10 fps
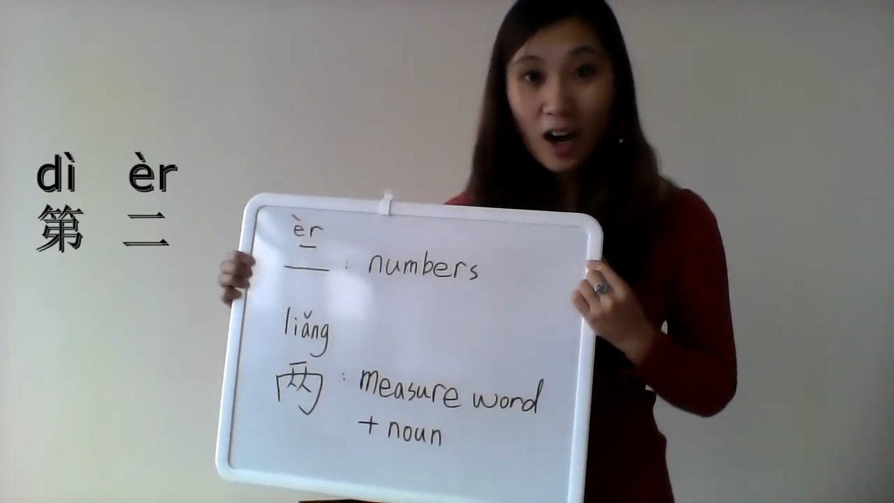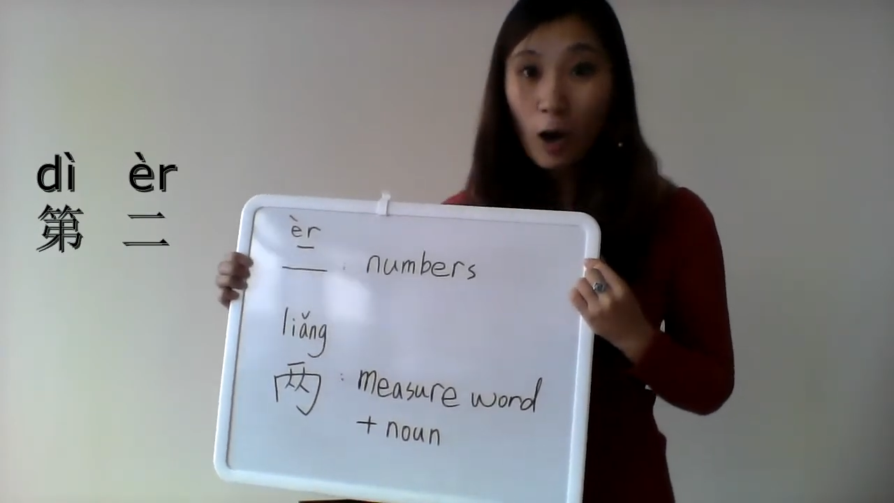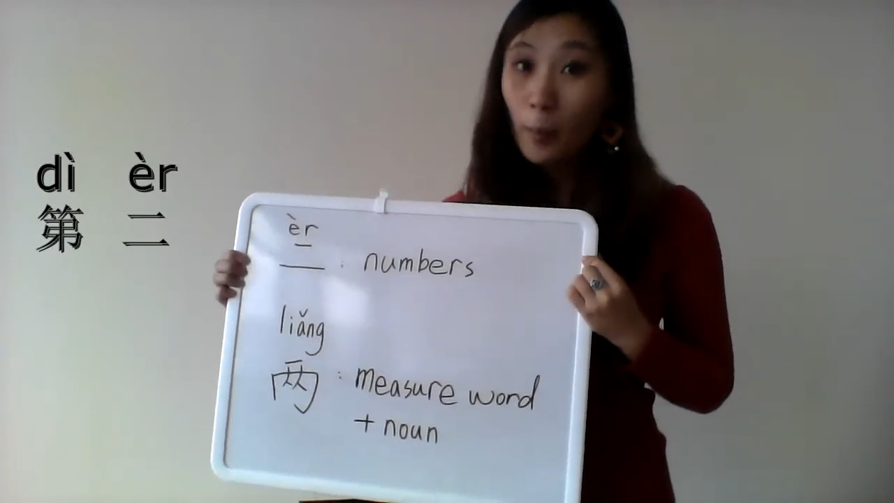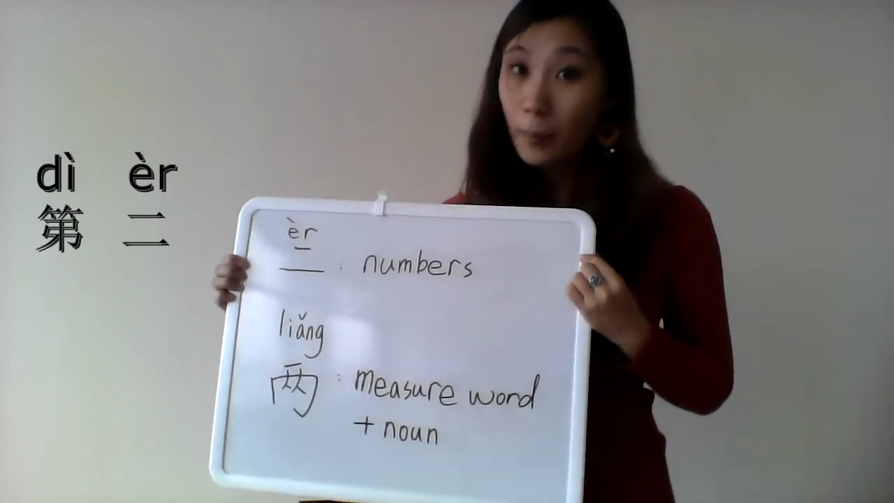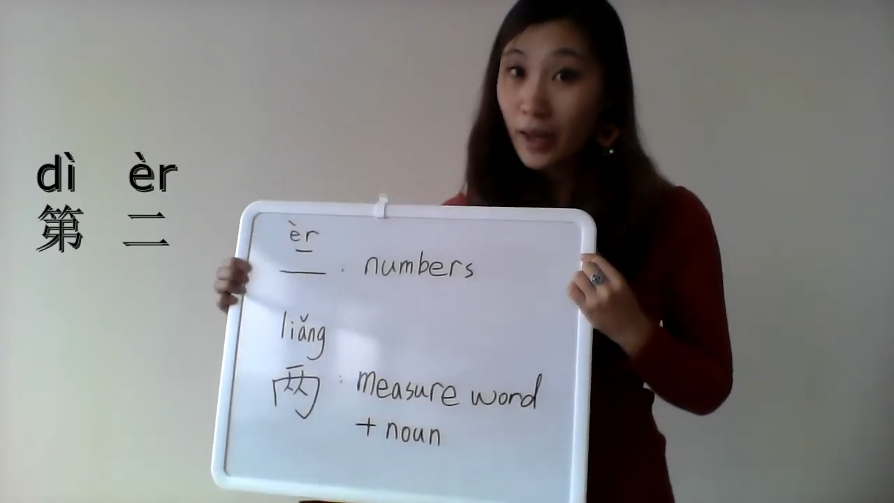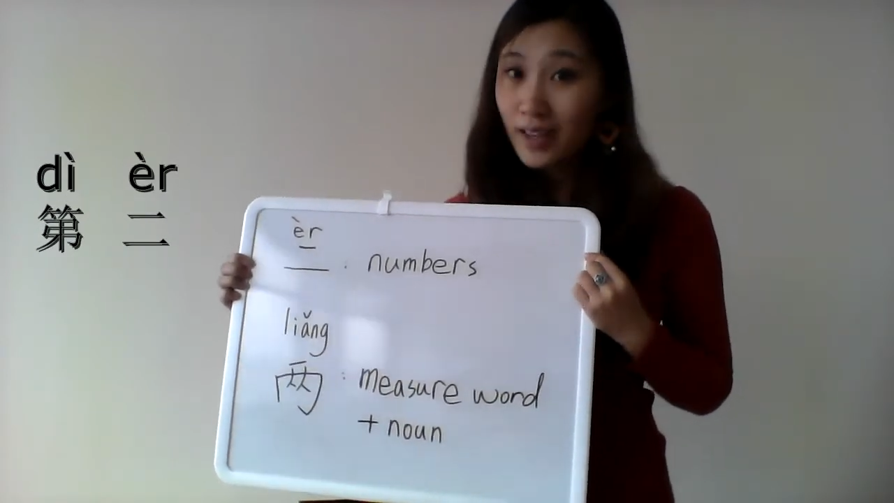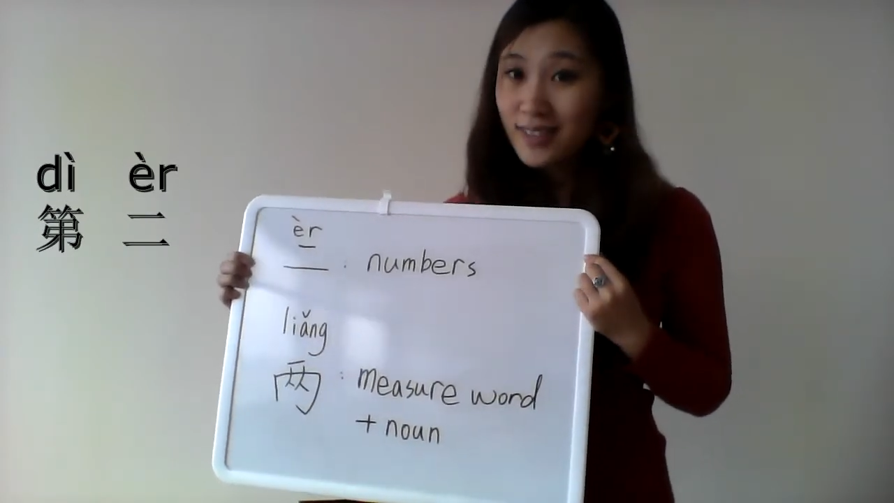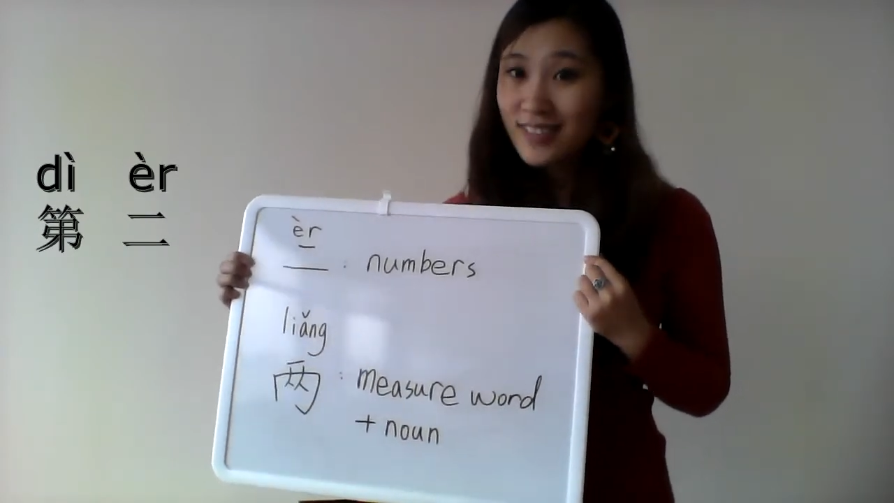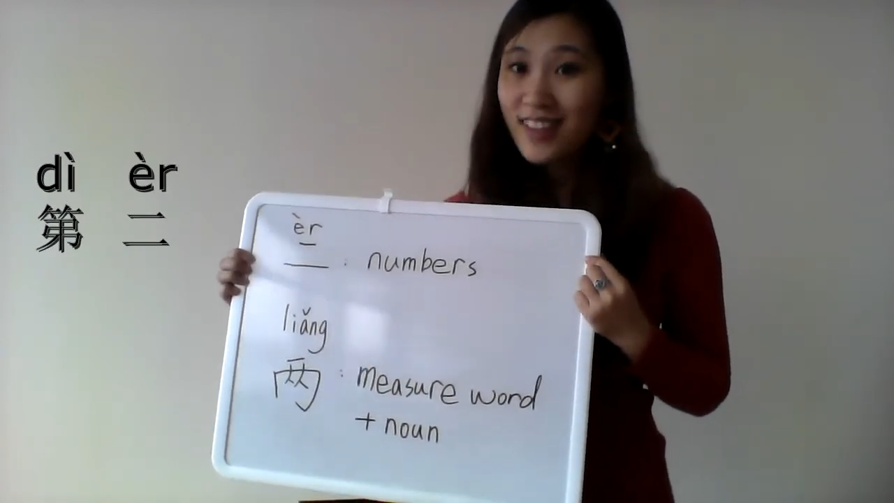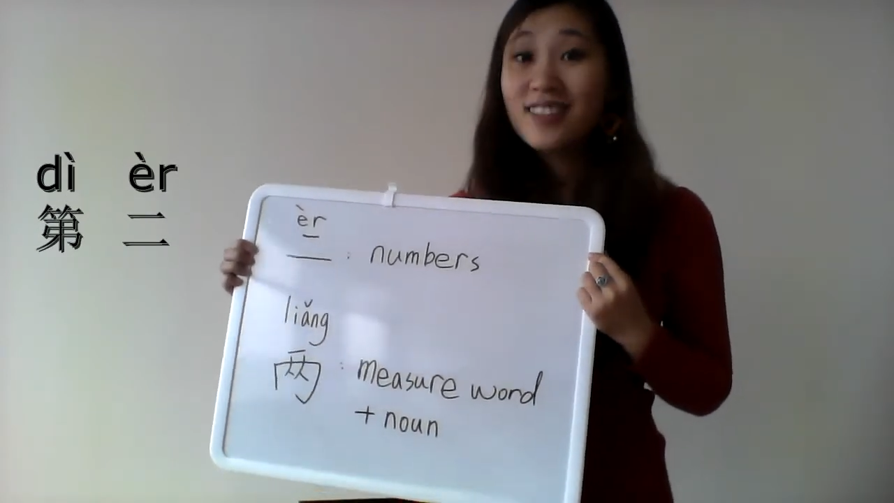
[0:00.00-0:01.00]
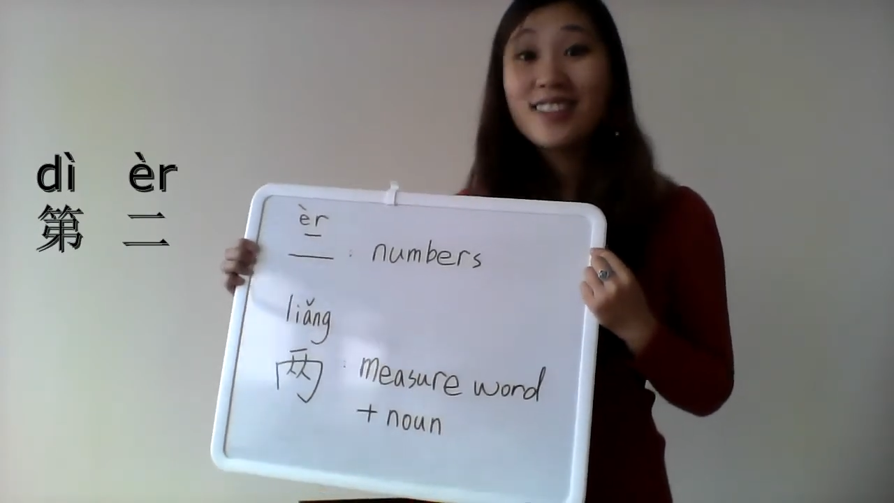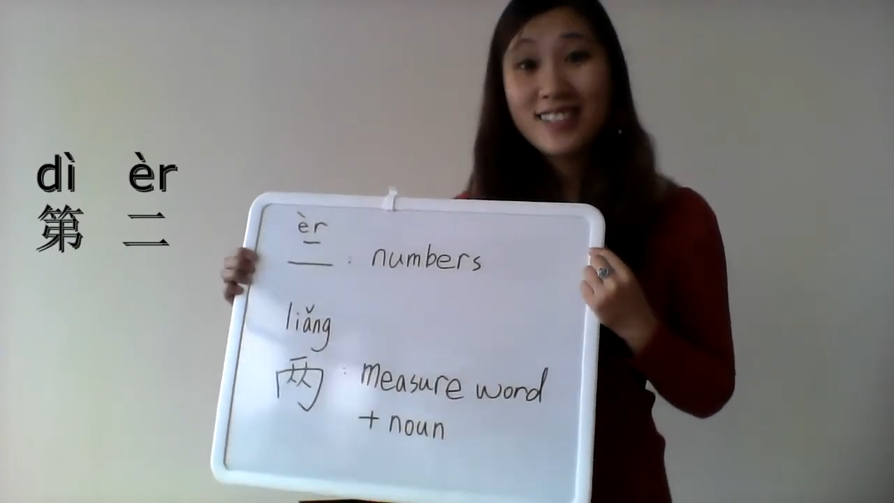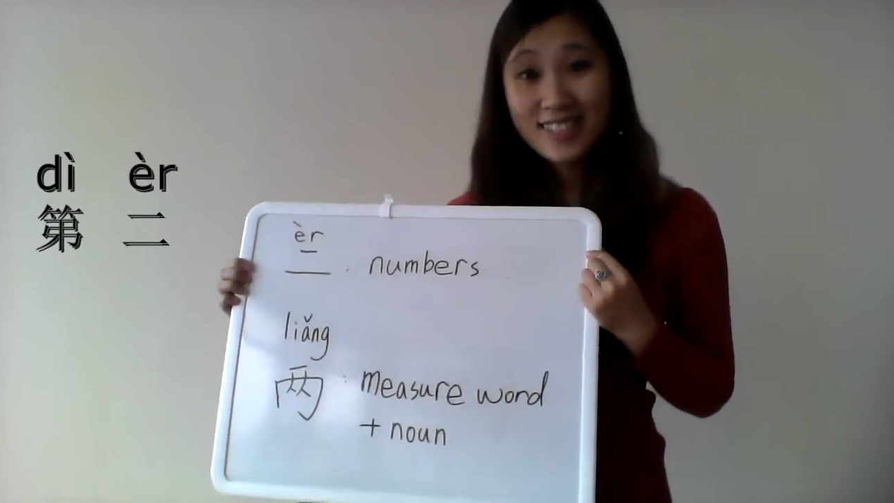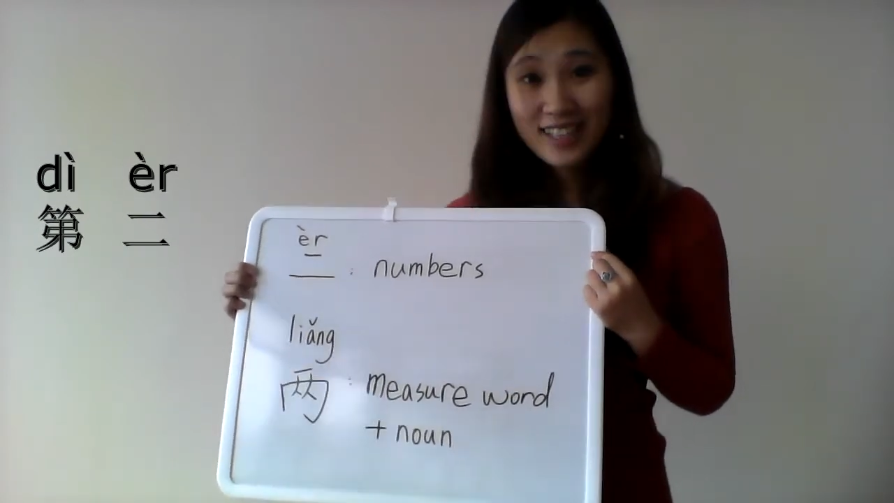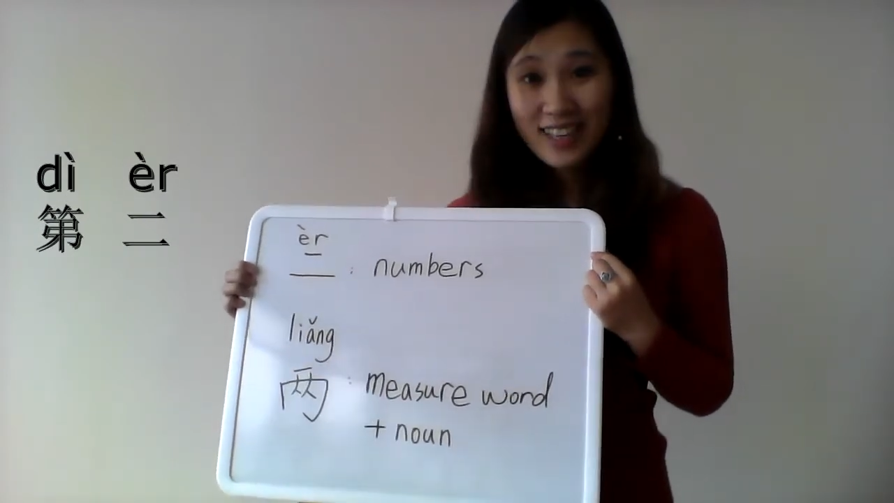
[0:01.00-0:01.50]
means the
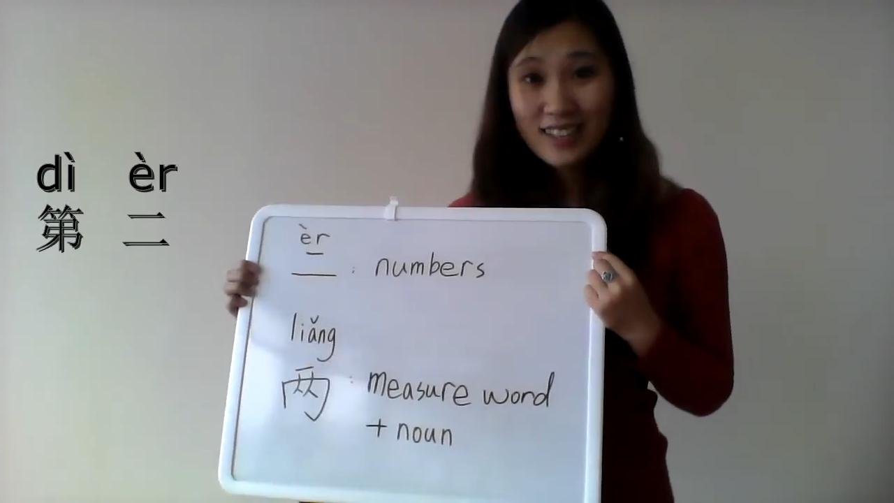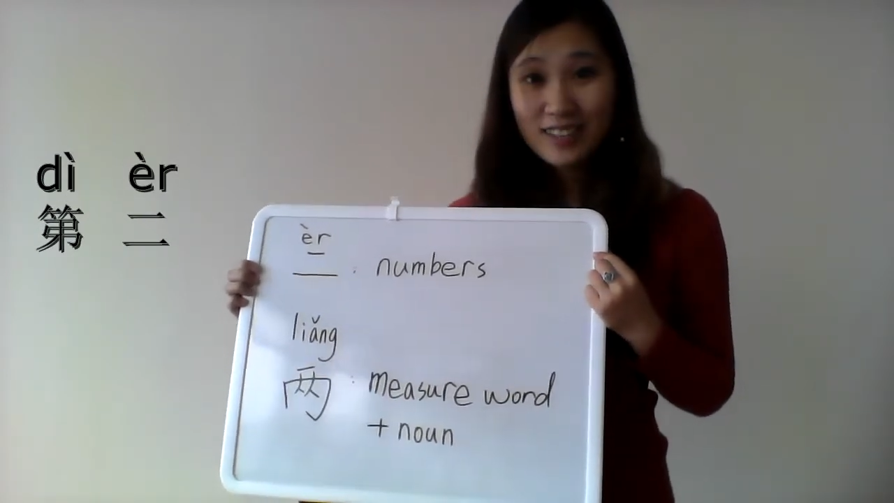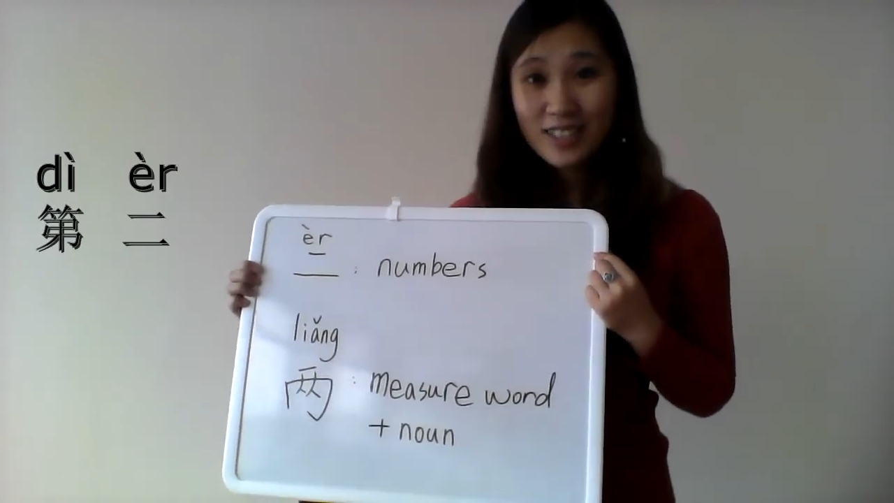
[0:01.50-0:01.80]
second